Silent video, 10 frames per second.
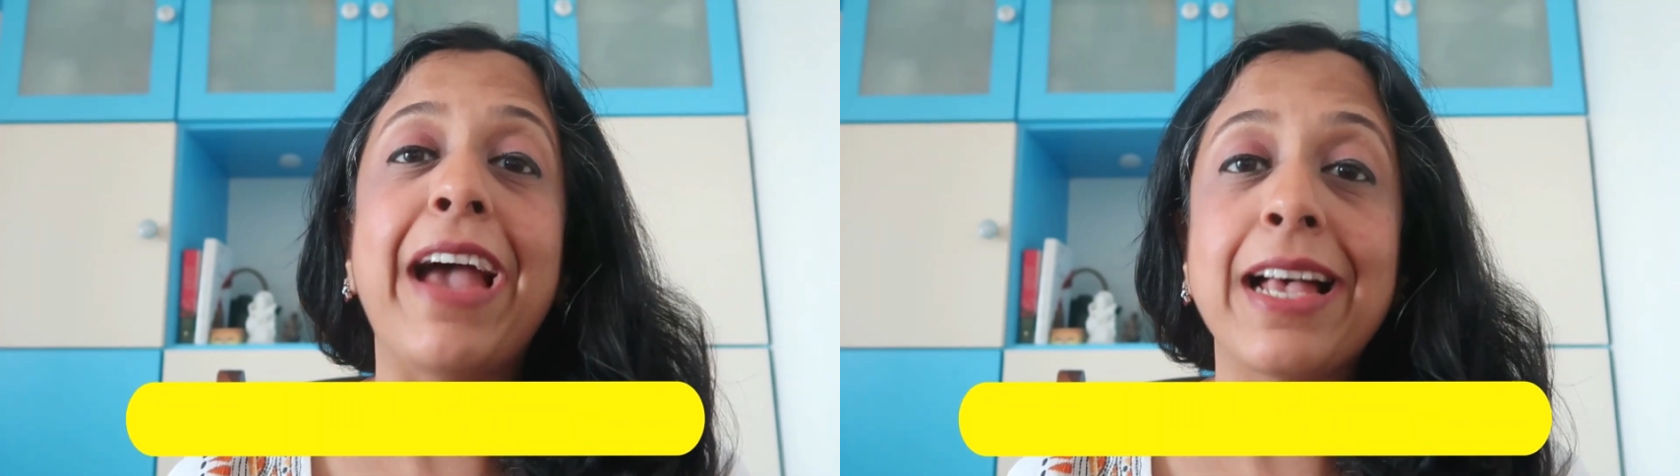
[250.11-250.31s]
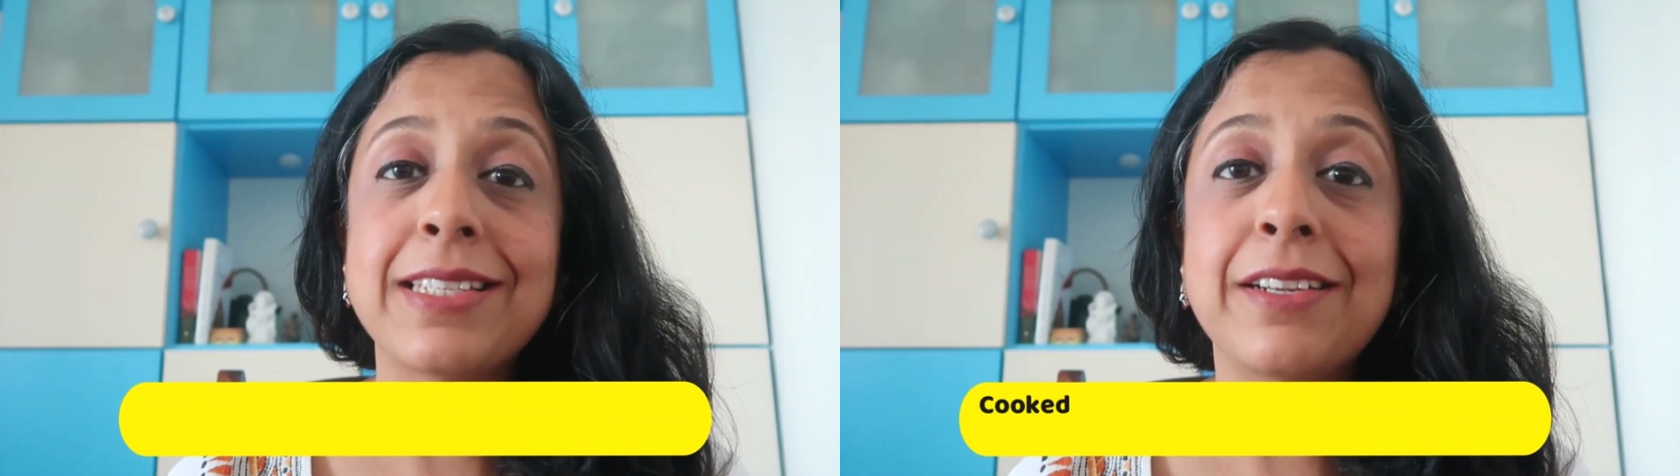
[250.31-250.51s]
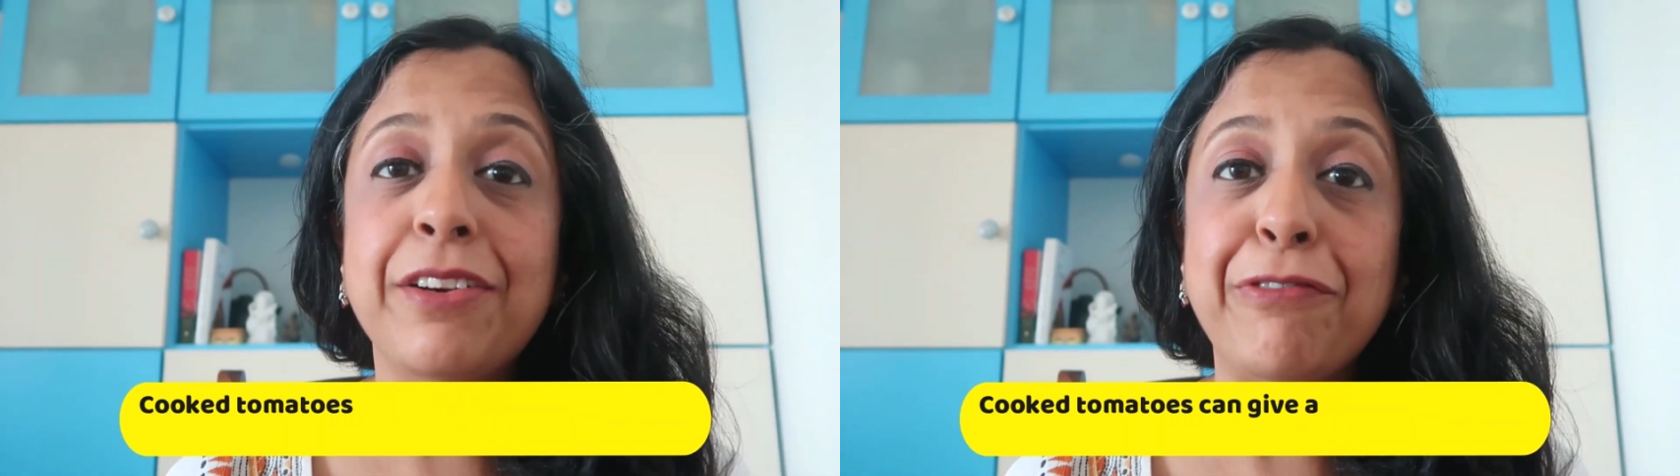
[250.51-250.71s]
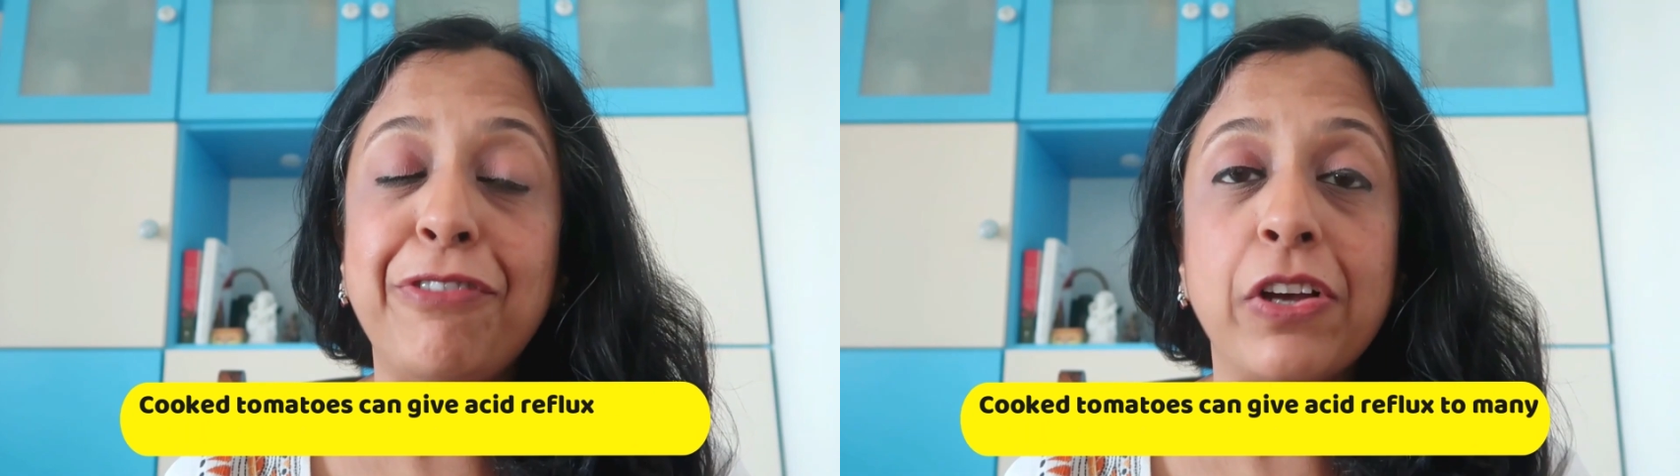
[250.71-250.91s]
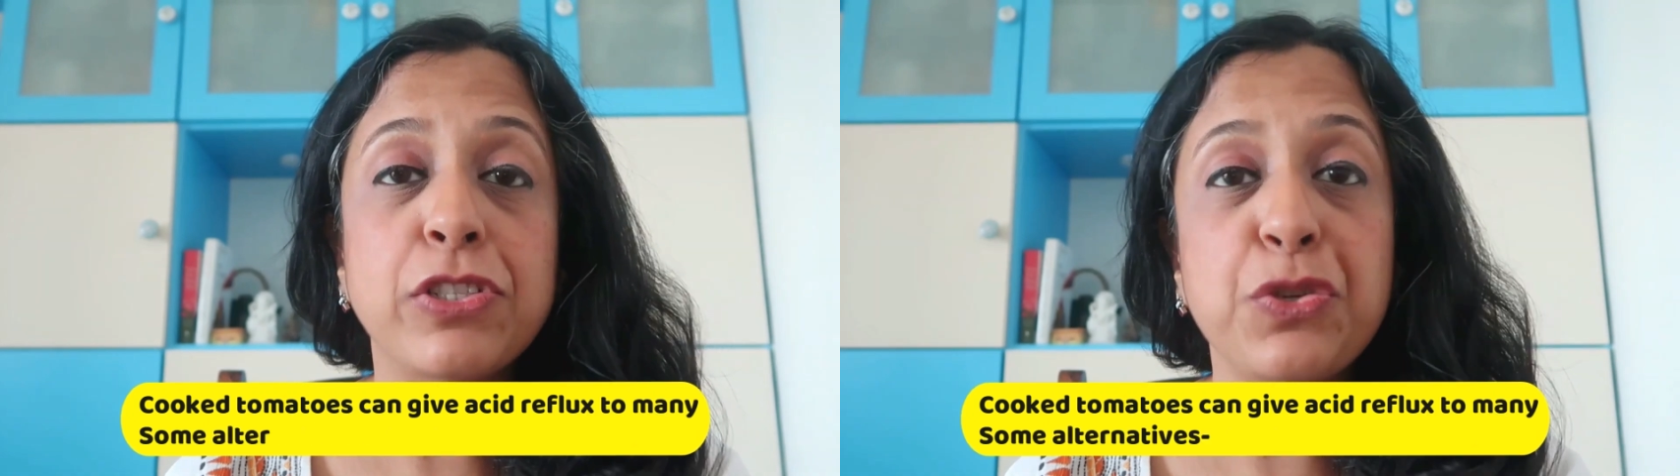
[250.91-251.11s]
acid
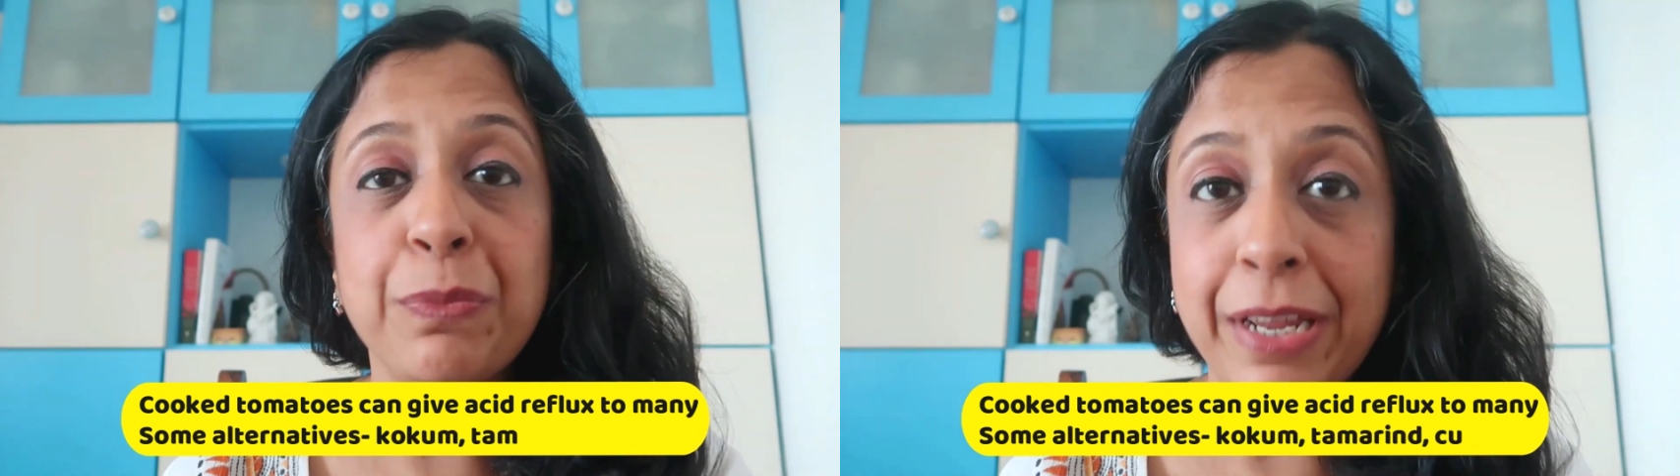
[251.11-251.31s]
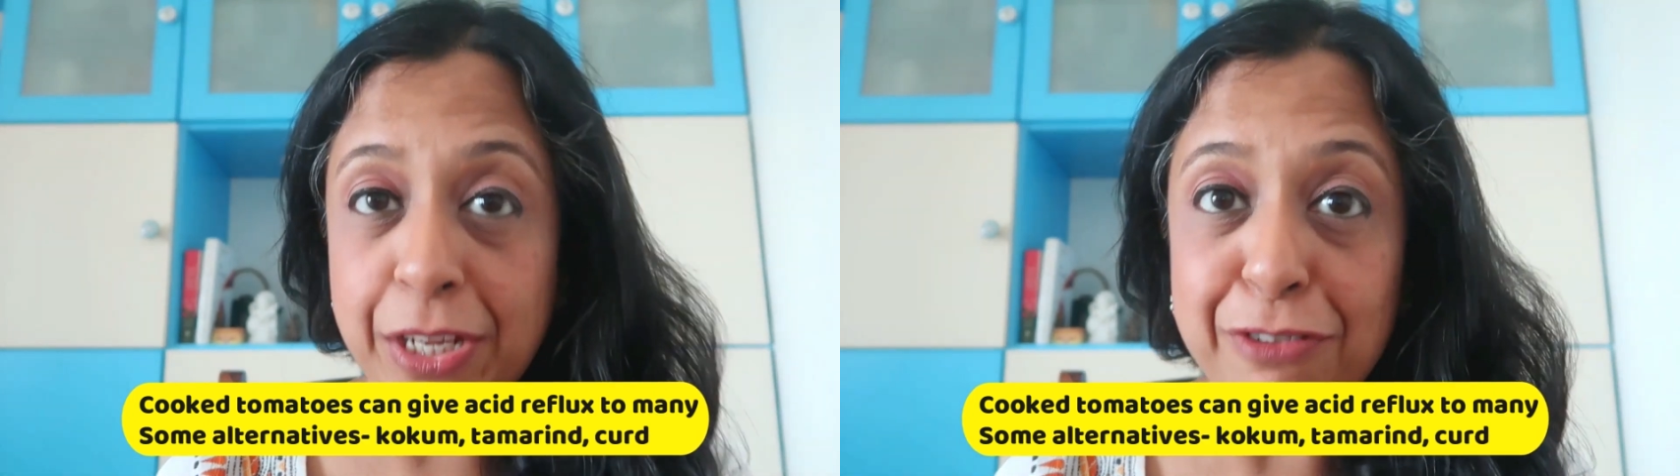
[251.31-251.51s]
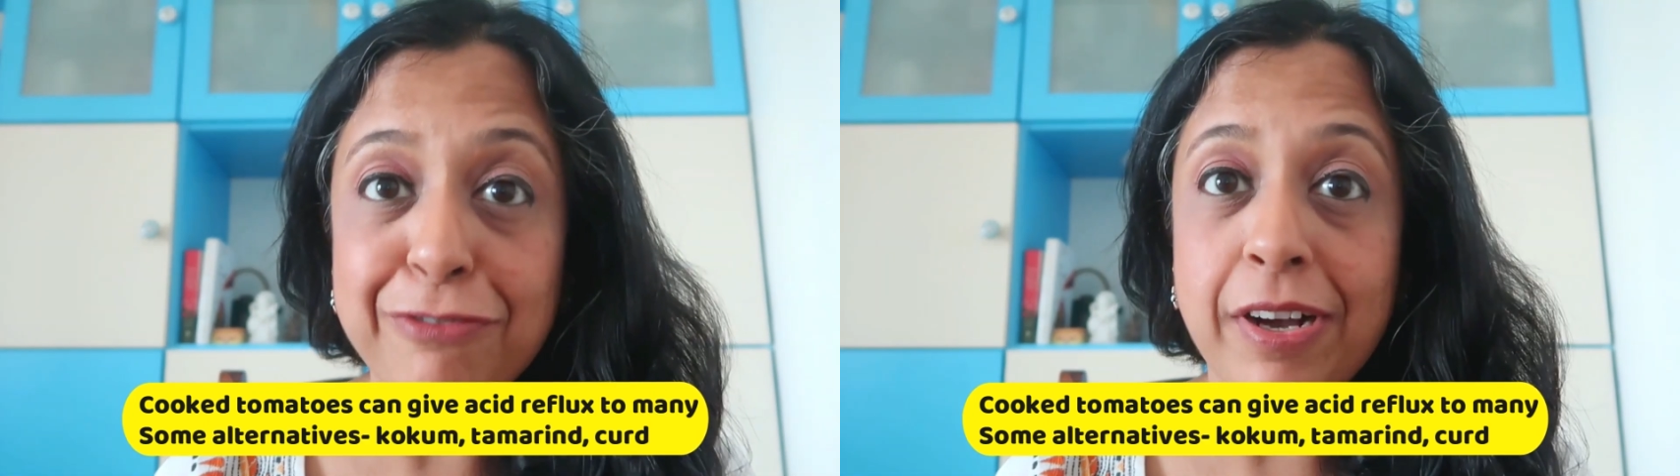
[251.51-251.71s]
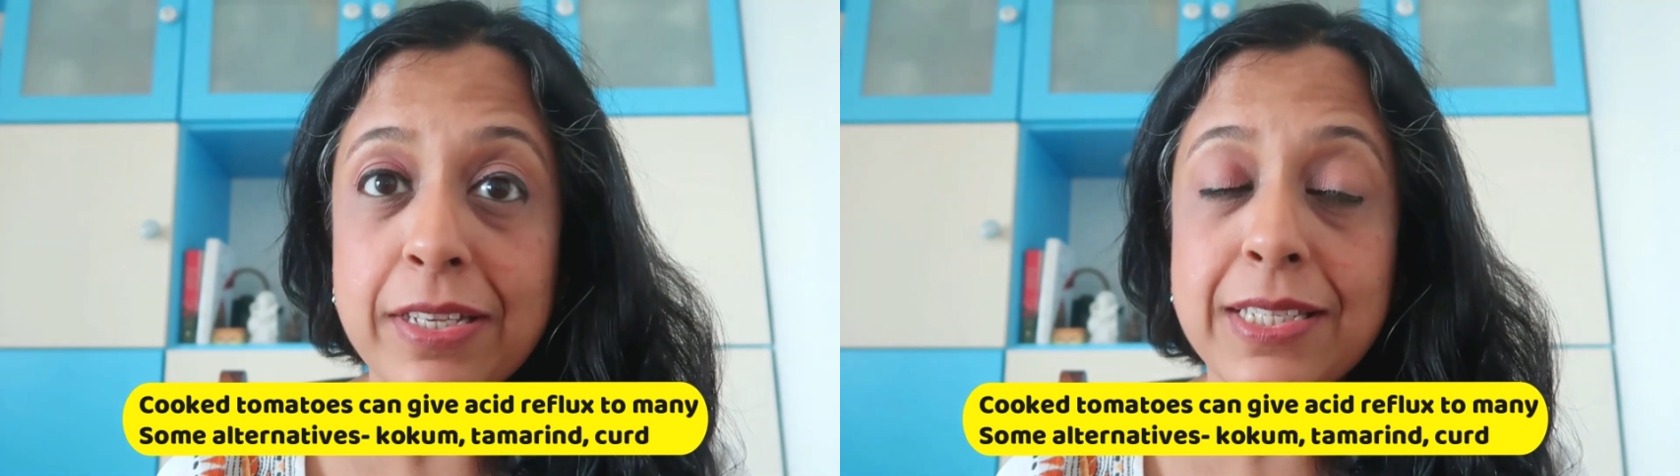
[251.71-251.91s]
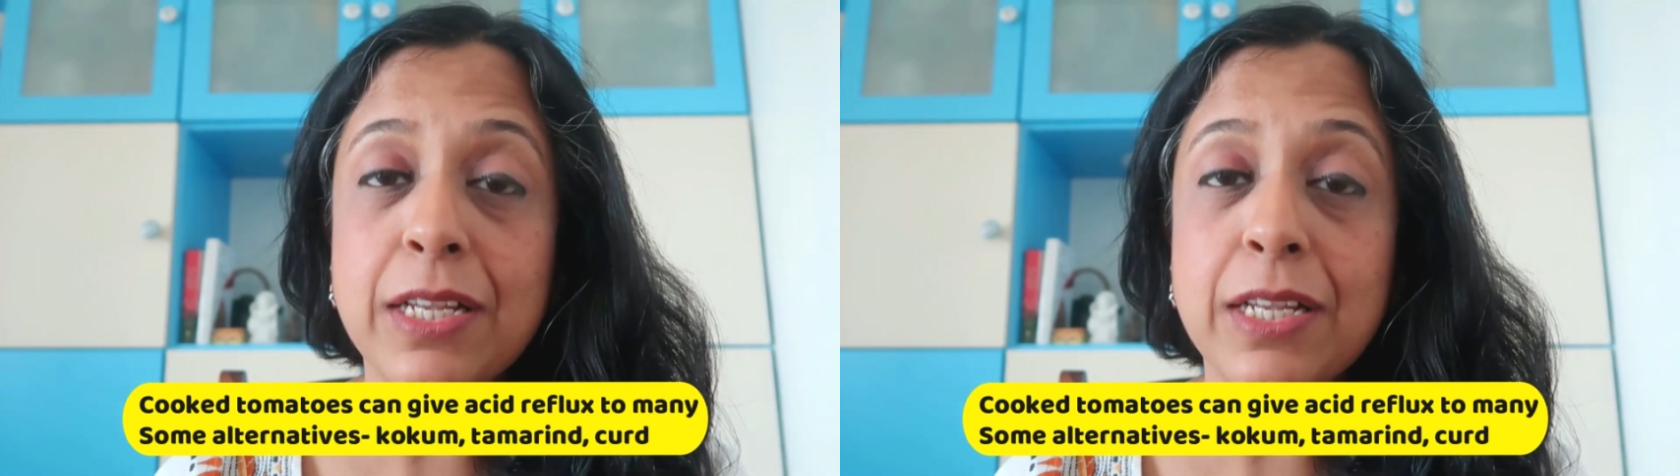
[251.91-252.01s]
reflux to many of us.